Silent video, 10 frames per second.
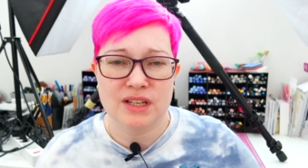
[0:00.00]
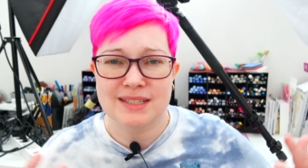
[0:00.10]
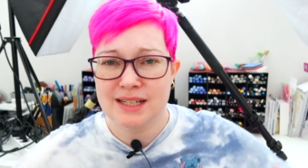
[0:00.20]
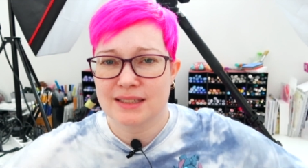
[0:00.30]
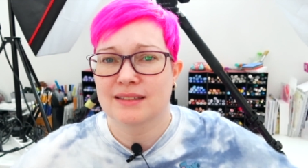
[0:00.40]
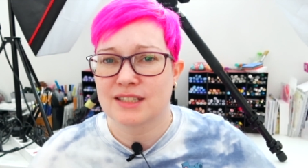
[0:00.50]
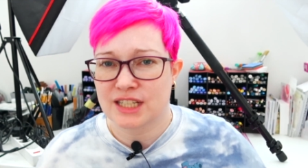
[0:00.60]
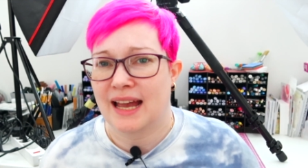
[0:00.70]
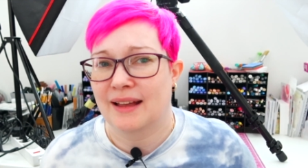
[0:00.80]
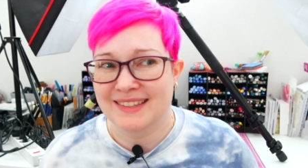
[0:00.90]
I sit and
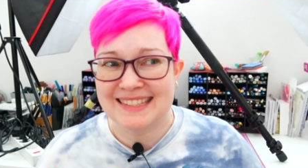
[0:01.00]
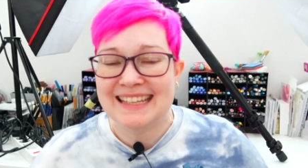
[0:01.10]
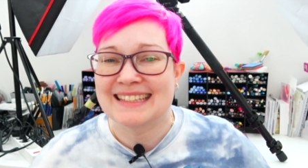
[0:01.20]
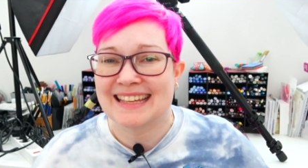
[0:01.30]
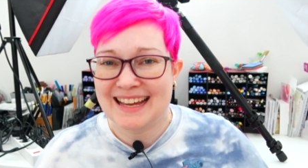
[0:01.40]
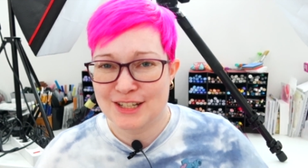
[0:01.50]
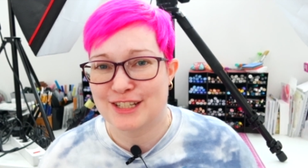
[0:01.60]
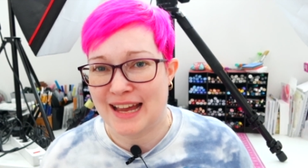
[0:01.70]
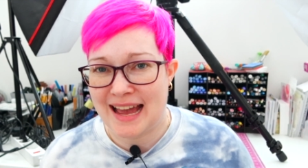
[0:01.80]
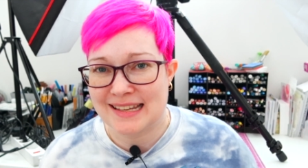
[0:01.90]
chat, sit and
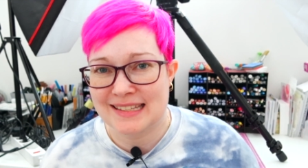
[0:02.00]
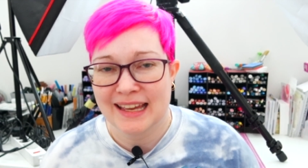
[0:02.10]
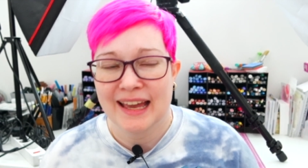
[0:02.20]
chat